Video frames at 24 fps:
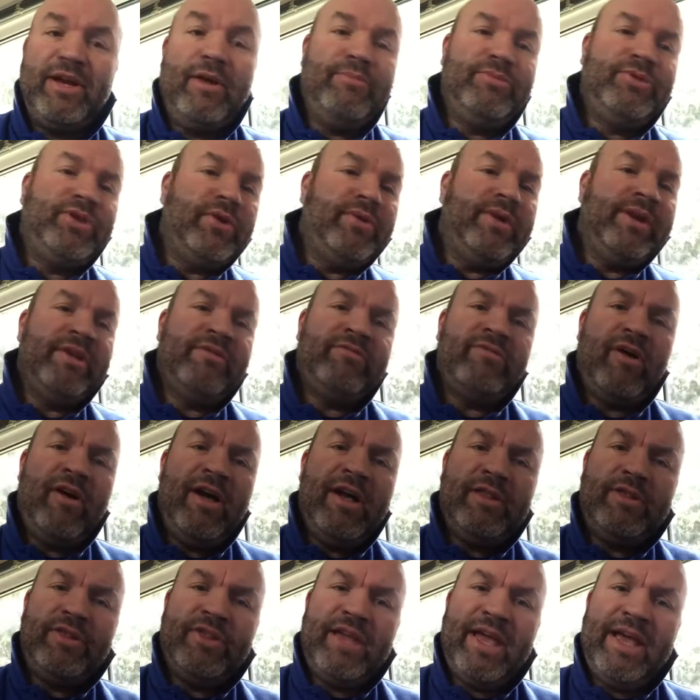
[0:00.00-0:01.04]
I'm doing the
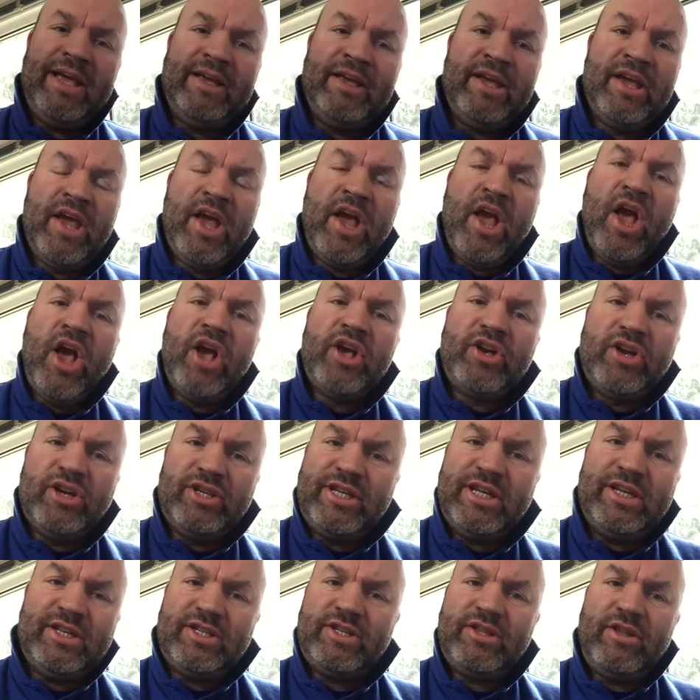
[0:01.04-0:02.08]
right thing
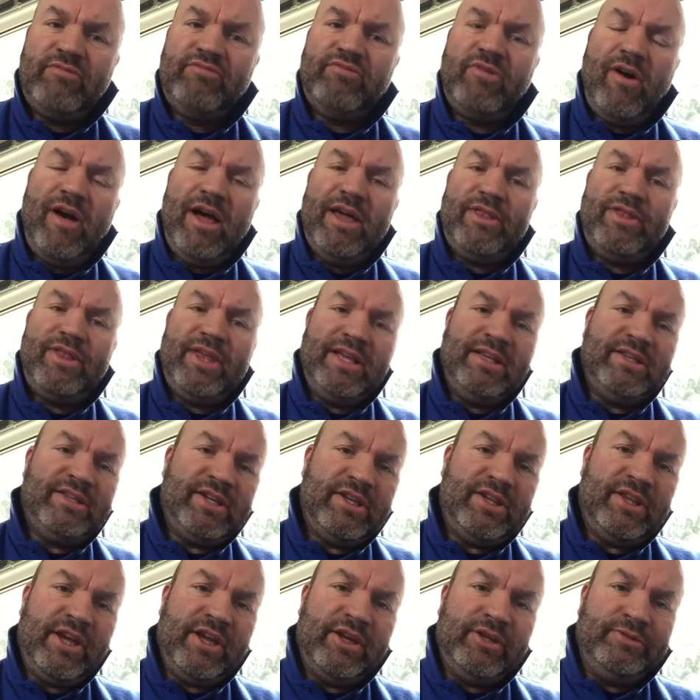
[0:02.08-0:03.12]
because it's the right thing
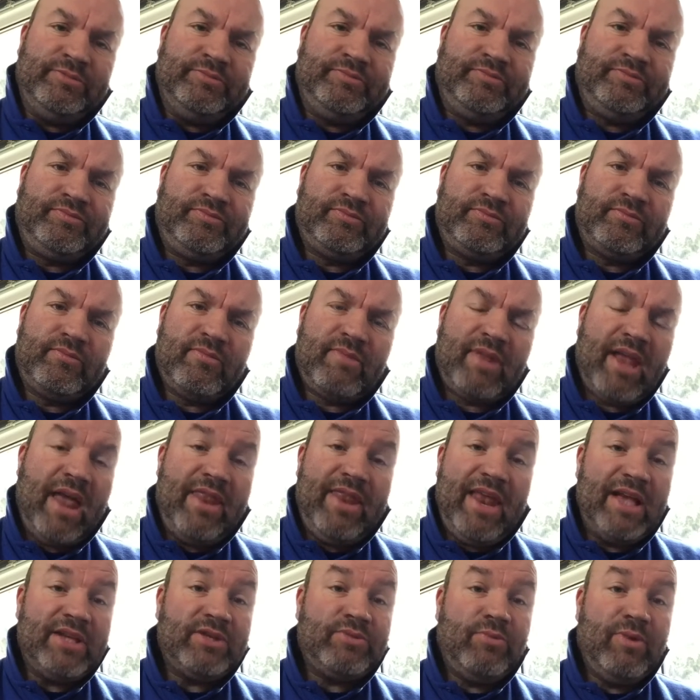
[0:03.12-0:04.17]
to do.
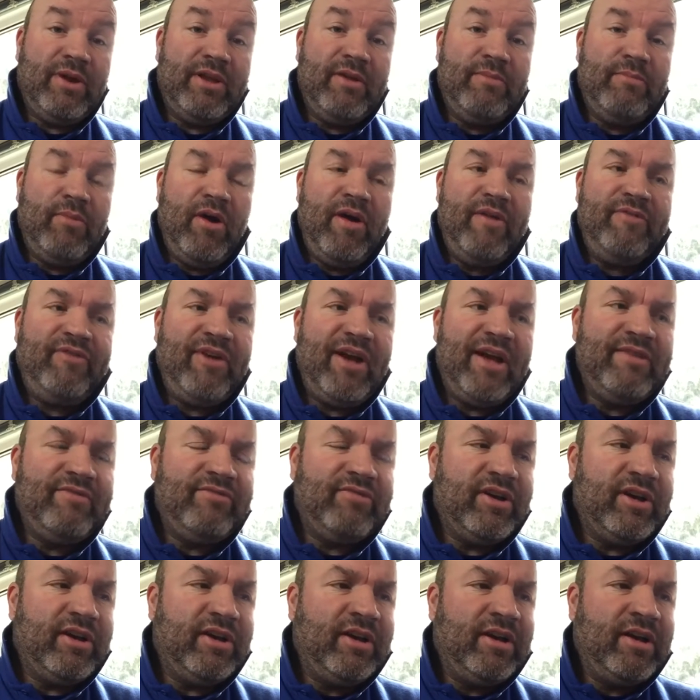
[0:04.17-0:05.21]
And that's one of my
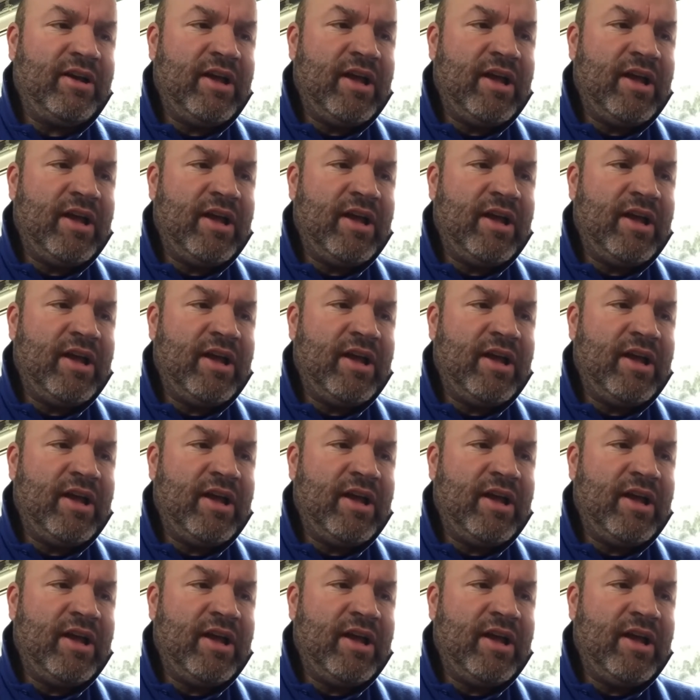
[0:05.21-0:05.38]
favourite.